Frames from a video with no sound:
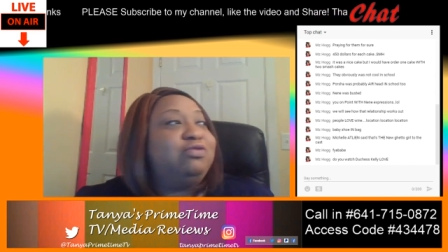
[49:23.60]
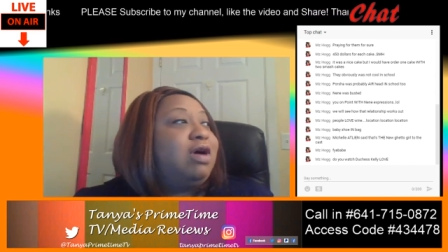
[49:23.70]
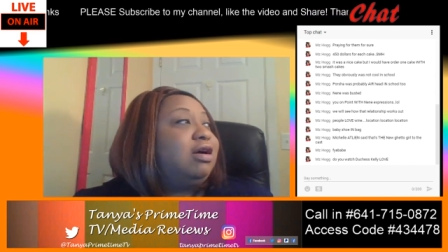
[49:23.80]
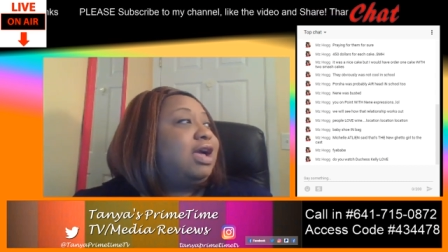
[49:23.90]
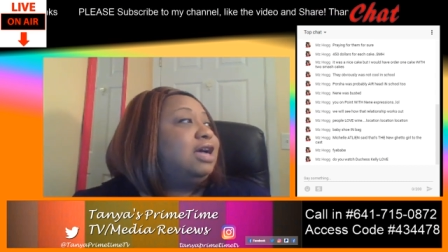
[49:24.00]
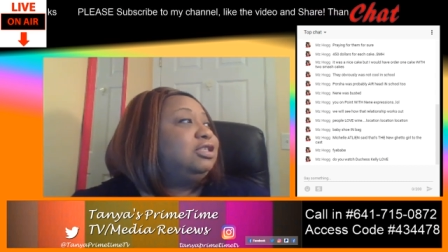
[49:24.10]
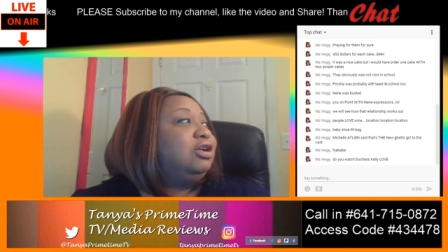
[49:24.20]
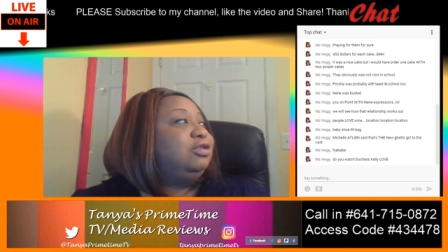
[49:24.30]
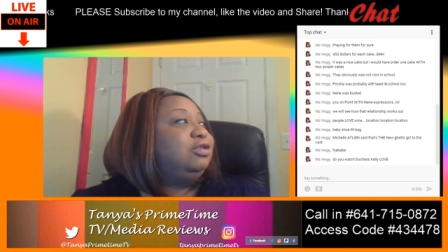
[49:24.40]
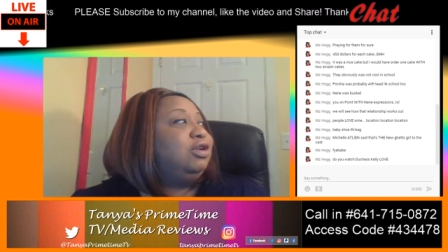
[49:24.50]
you walk out
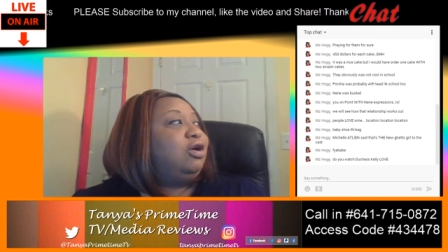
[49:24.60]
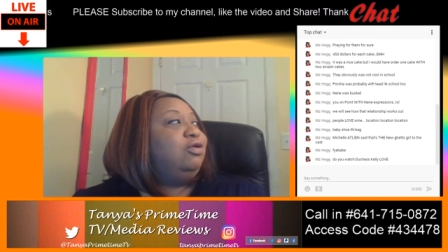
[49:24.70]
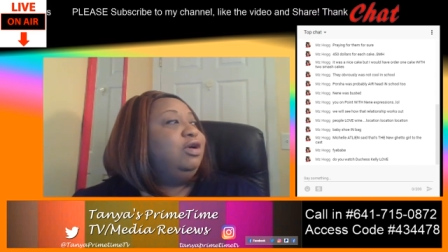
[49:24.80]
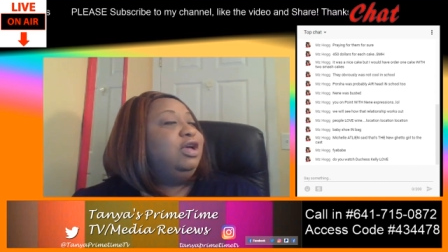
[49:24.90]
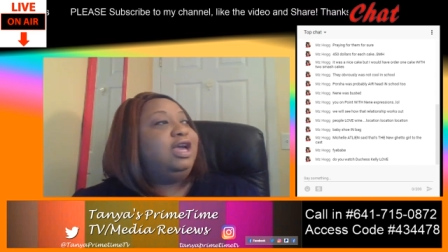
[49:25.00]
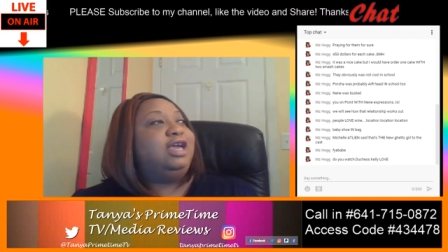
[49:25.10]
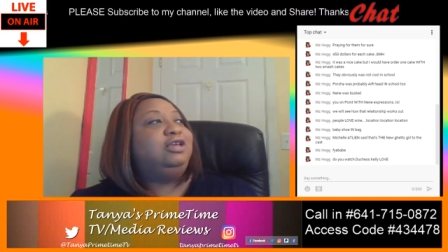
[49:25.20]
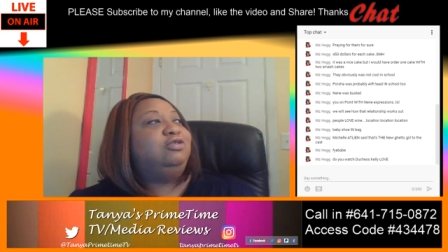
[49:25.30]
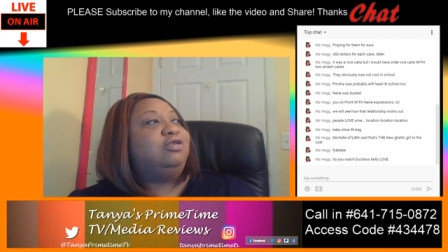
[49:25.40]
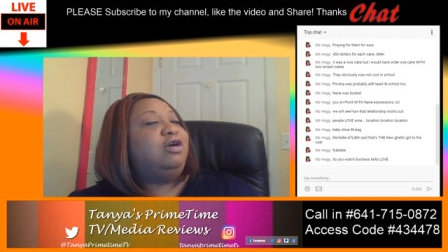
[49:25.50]
your door and
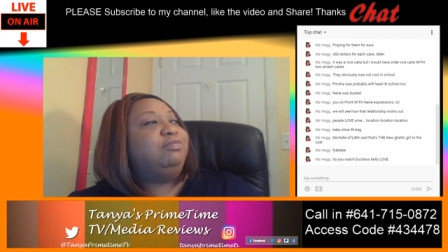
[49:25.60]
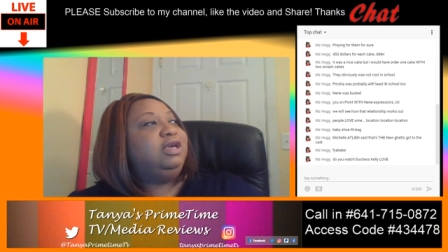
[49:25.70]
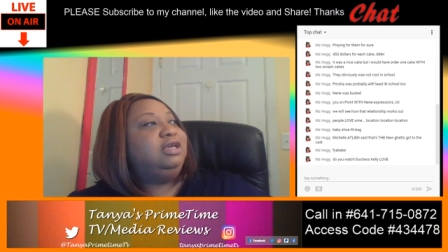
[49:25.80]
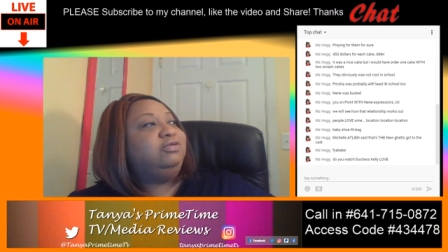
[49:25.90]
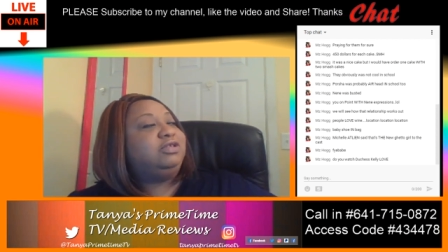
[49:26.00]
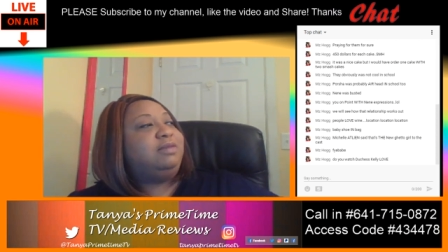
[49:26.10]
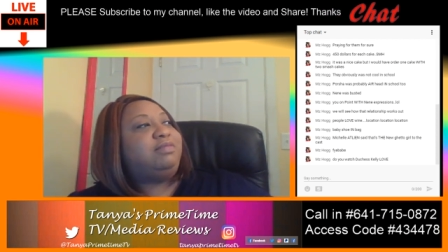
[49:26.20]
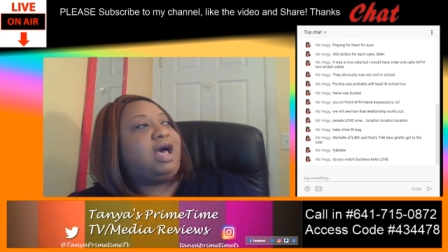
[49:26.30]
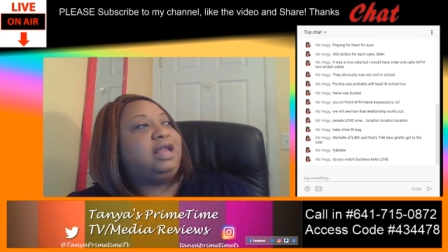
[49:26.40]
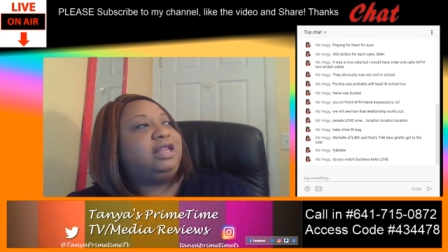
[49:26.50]
you going to meet
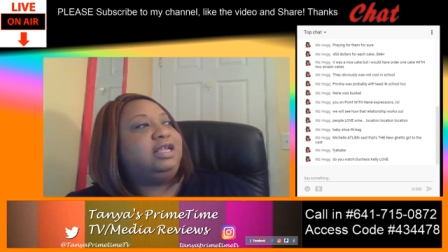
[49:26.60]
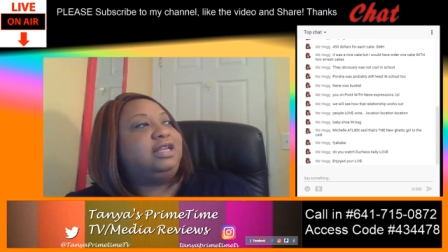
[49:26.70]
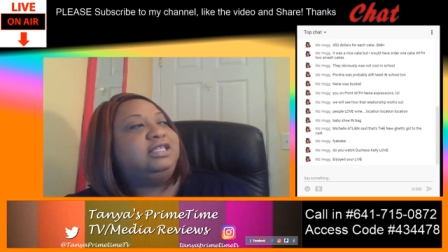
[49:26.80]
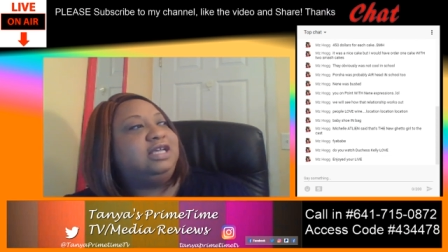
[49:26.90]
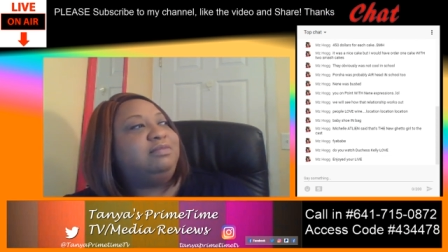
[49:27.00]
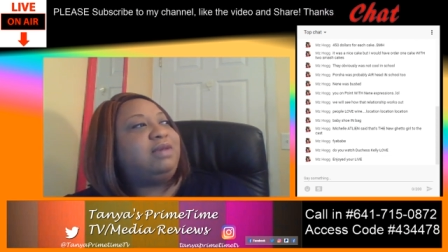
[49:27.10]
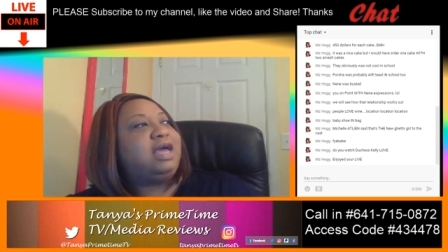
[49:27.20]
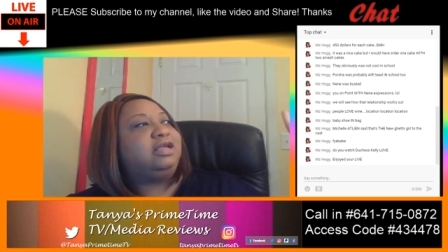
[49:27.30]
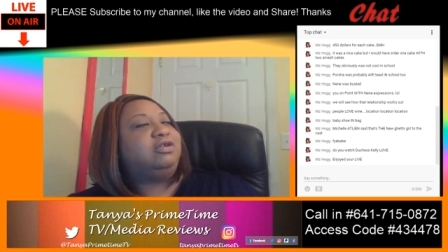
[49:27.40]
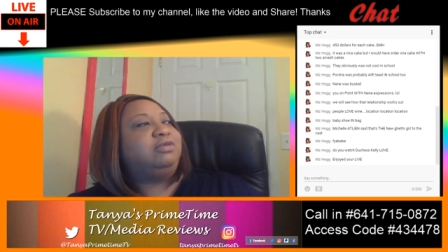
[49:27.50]
somebody, and that
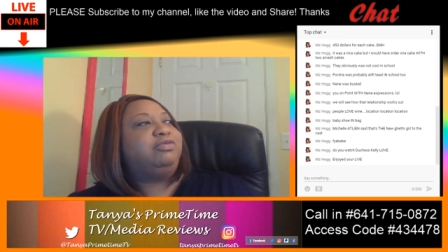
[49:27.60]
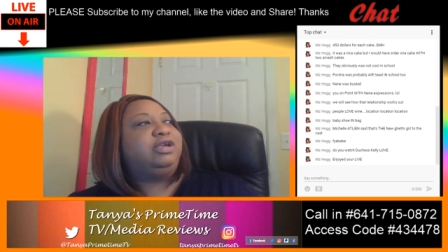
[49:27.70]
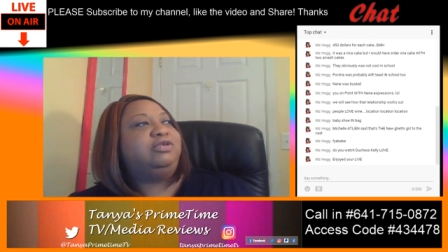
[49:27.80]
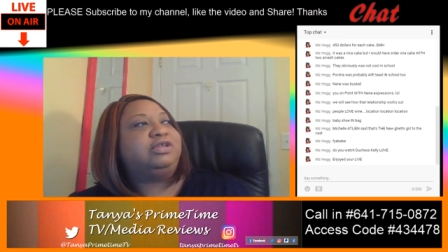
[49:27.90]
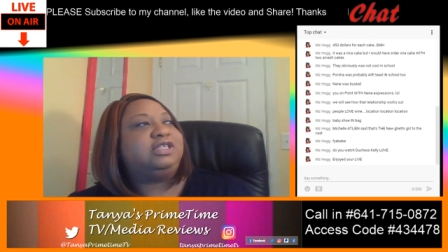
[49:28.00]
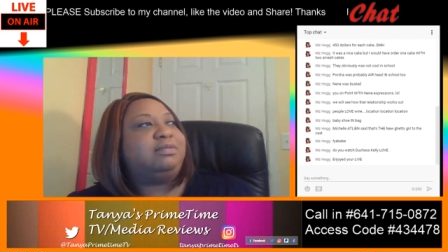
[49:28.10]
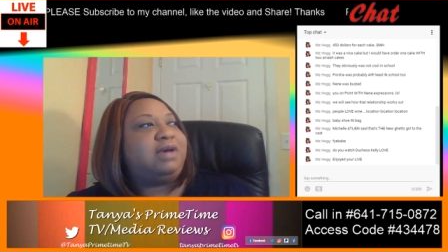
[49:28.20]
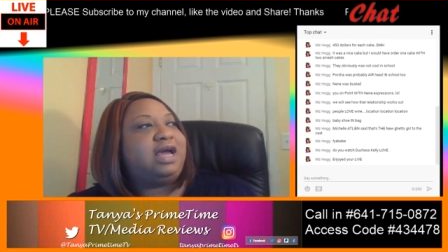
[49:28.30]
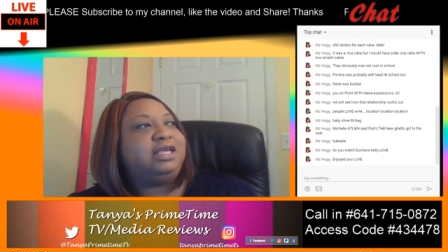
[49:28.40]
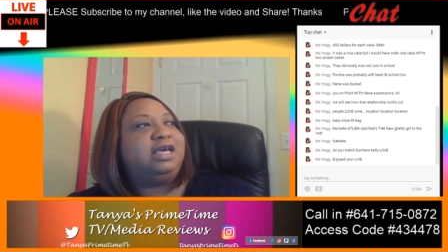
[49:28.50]
somebody going to bring you to
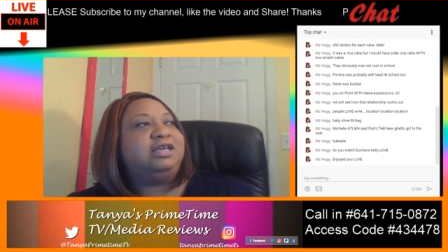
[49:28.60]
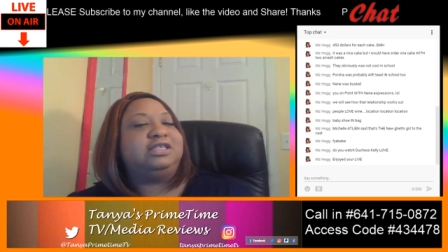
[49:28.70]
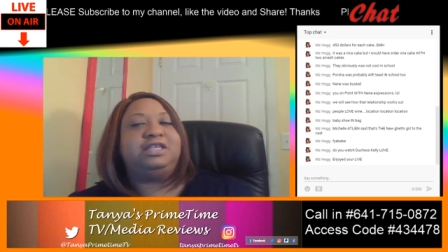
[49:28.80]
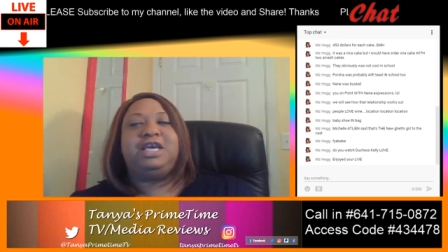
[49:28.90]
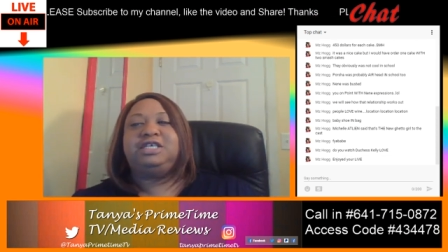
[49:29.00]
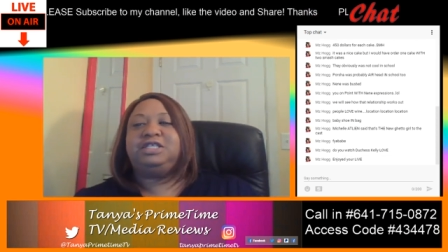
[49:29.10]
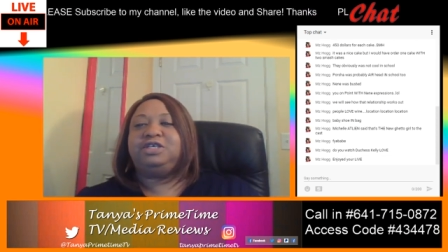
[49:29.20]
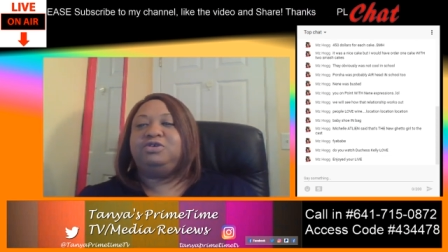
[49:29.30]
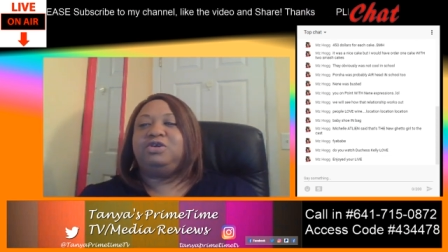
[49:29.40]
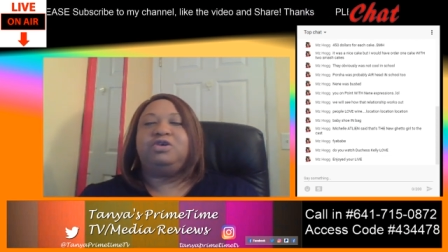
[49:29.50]
somebody else. And next
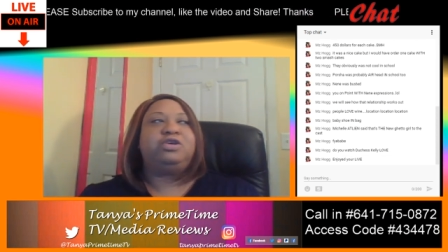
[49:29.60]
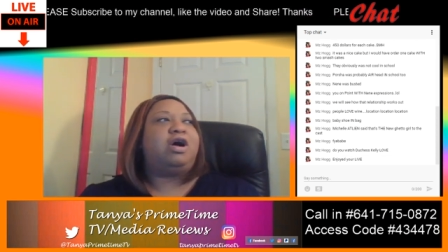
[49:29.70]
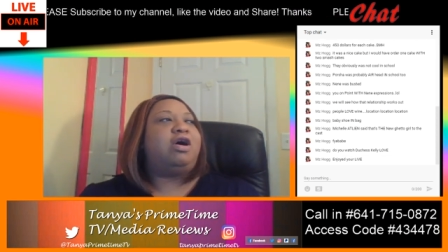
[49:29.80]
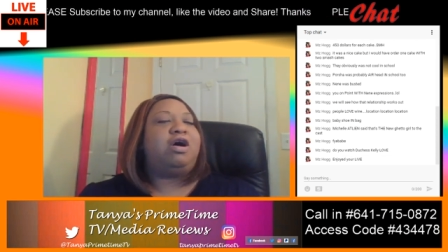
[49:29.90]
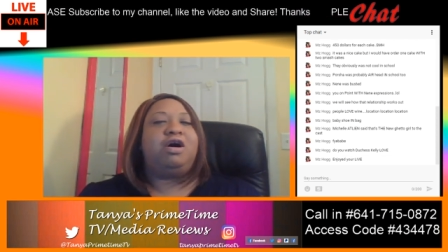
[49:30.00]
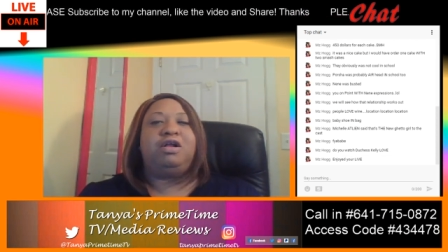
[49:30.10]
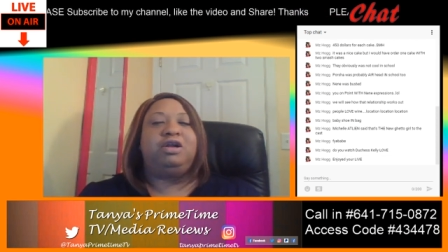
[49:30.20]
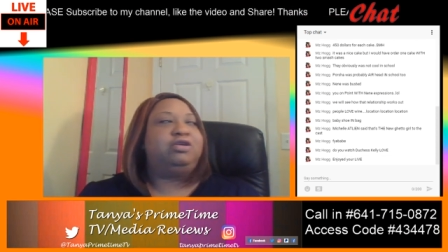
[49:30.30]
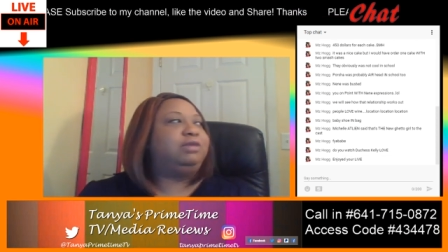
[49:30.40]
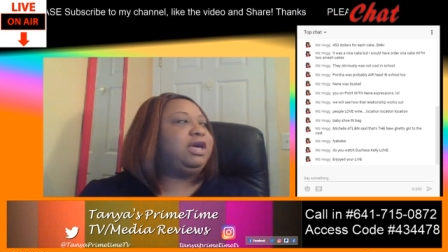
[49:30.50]
thing you know, y'all all
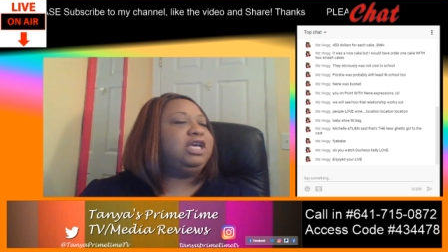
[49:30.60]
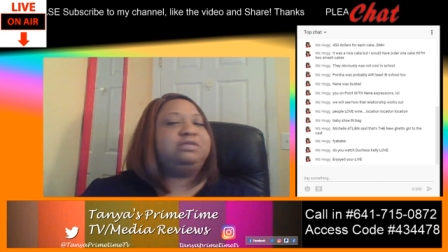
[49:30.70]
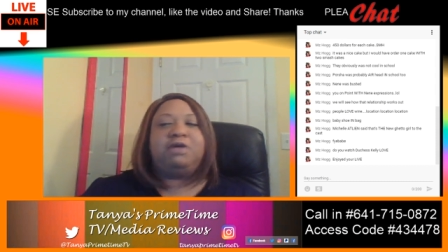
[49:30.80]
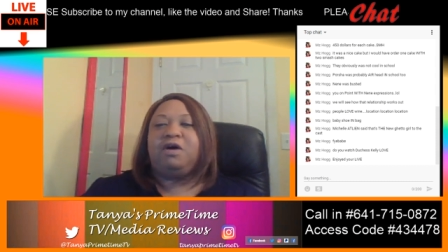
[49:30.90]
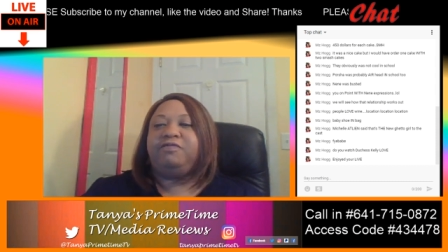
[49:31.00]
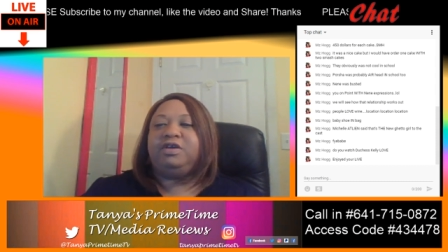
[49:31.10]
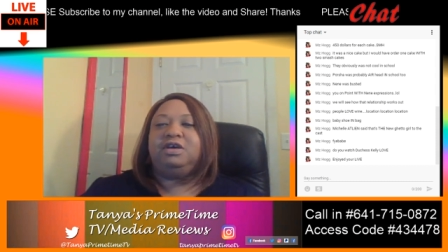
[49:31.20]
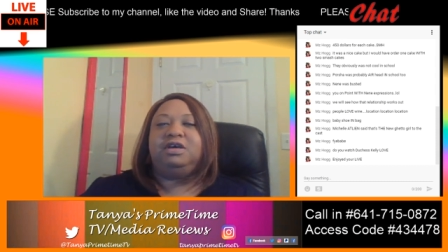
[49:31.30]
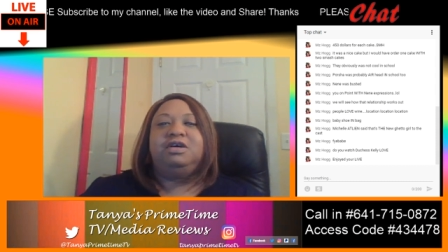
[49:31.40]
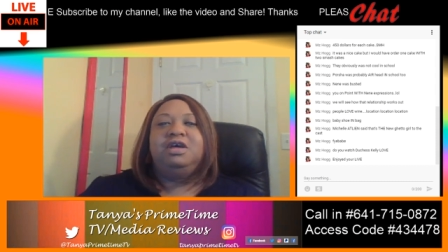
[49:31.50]
on the baseball
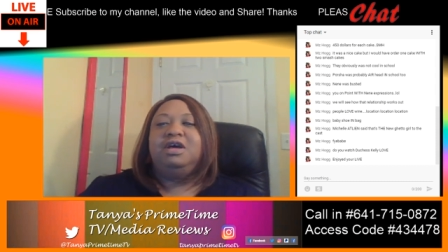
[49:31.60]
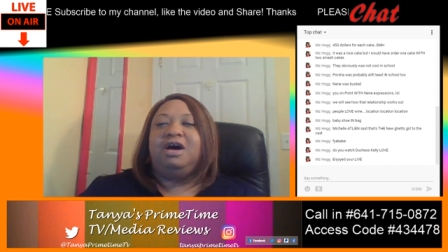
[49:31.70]
field